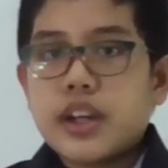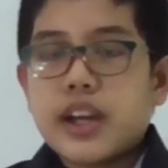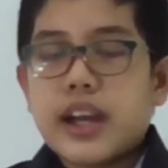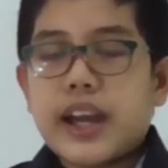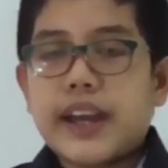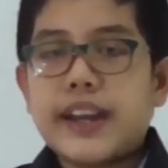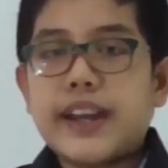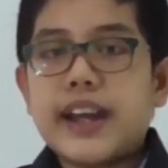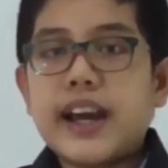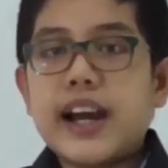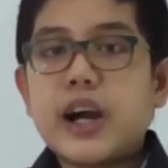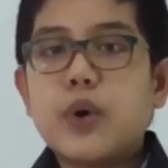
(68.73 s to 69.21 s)

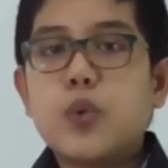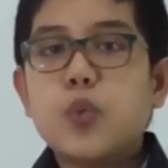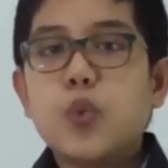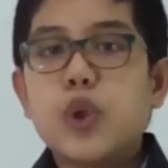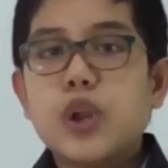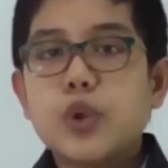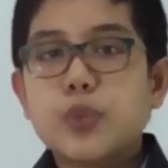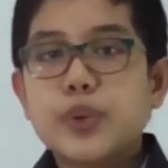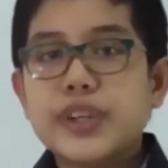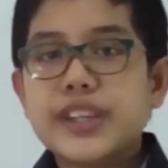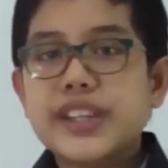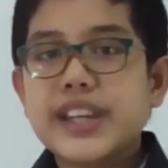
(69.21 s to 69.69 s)
And how
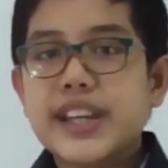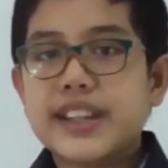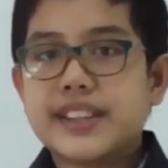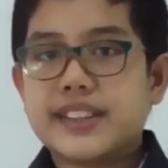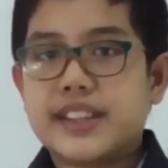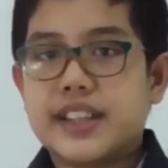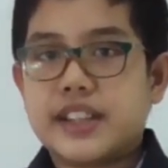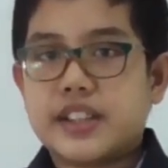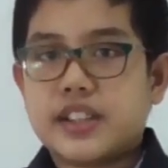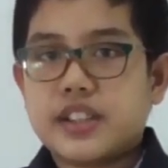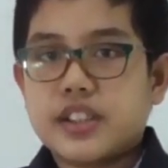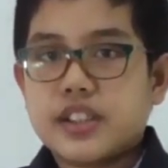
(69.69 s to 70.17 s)
will we get
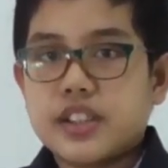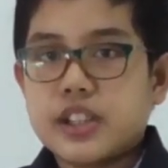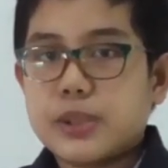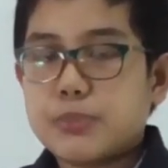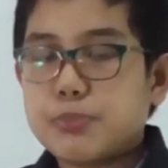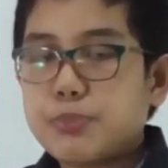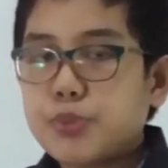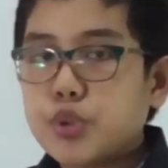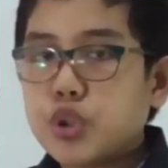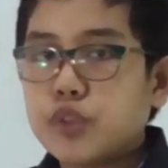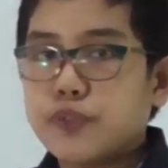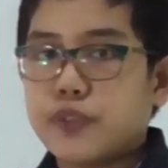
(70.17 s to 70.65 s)
that, the
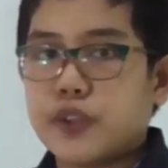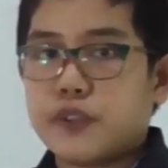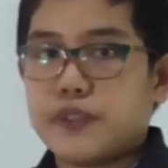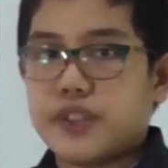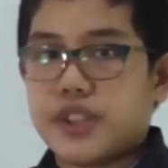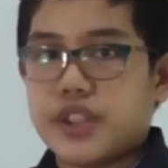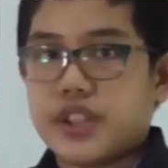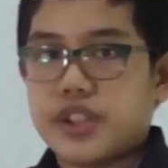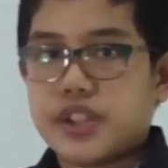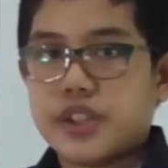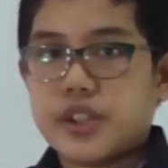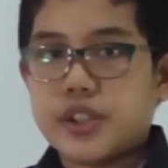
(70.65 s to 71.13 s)
proof of
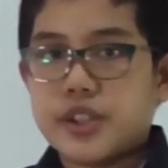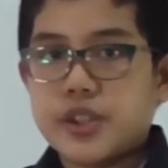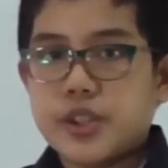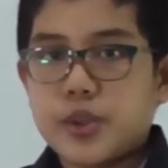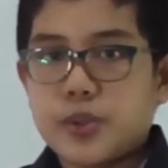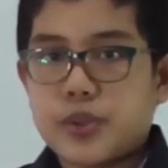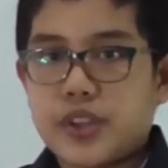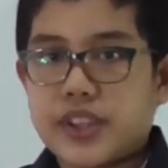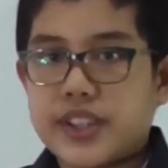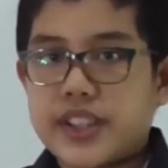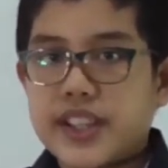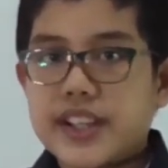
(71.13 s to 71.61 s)
it?
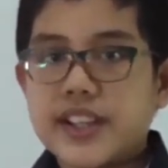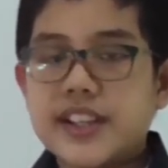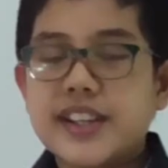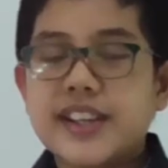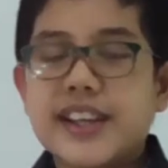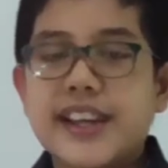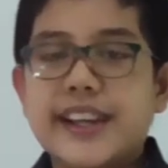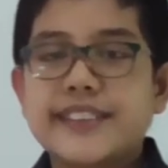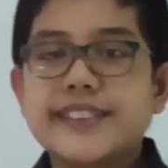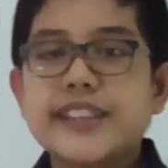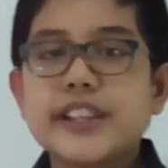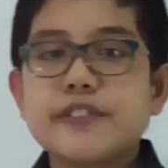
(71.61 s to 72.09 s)
Well then,
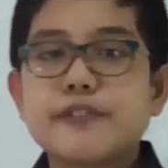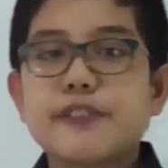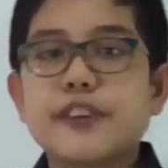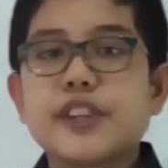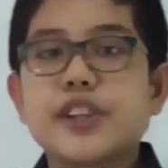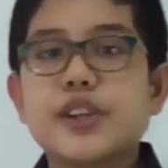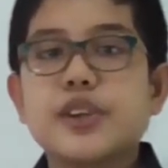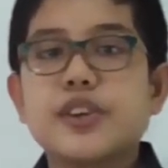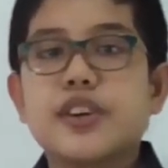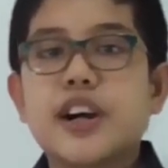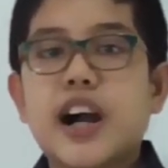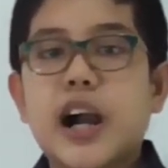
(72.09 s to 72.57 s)
in this
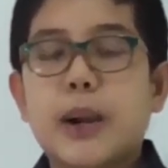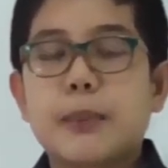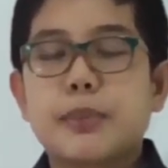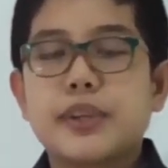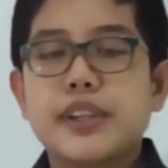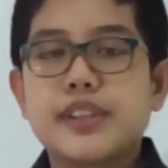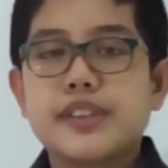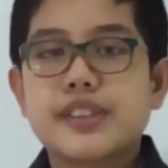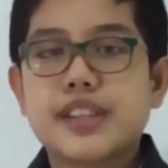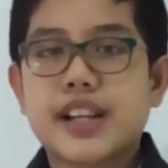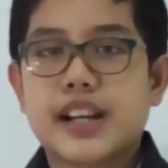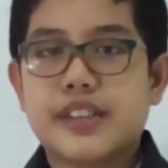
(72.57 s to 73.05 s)
video, I'll be
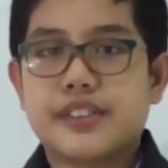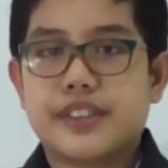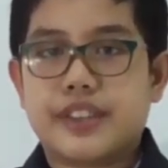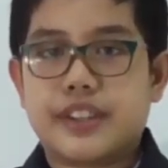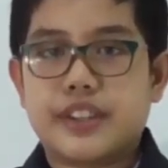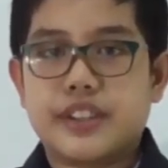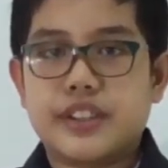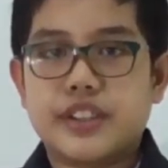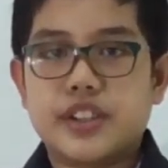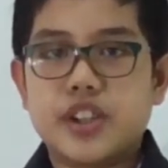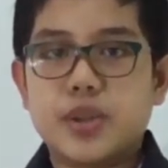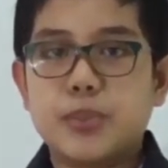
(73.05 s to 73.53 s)
discussing
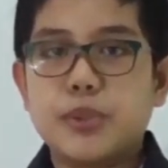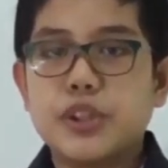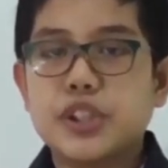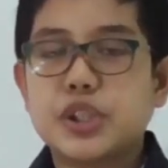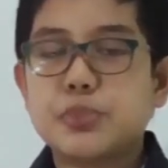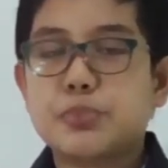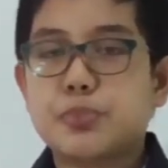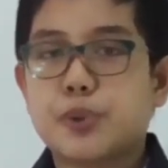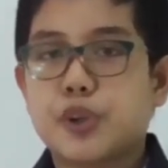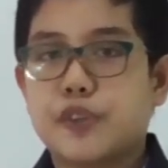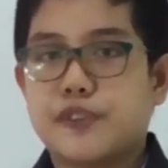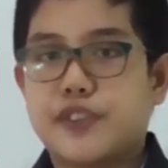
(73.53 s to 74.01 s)
about the
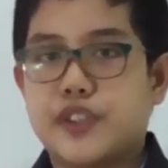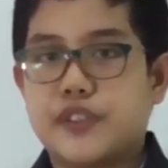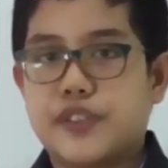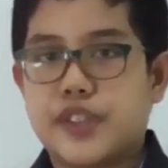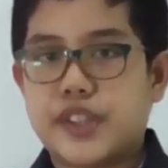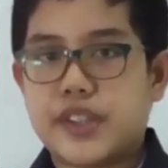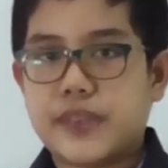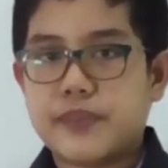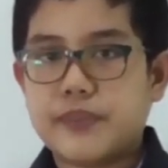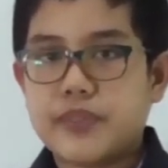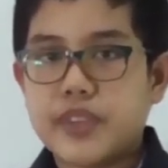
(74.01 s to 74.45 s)
proof of it.